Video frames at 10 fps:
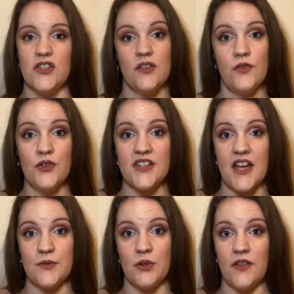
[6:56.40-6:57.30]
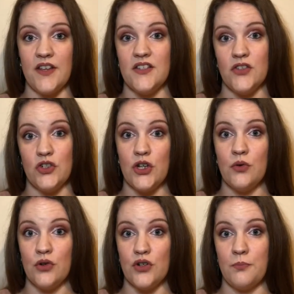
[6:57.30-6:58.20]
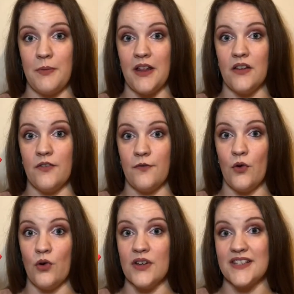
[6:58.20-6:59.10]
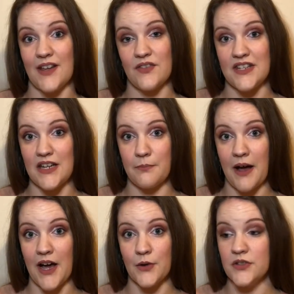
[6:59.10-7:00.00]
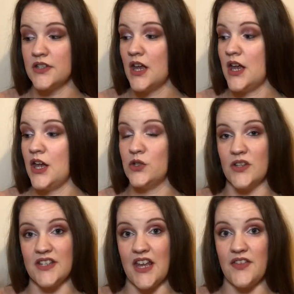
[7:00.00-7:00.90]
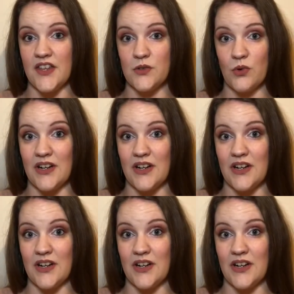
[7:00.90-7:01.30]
So the full size one of this is 200ml for £17. So I say this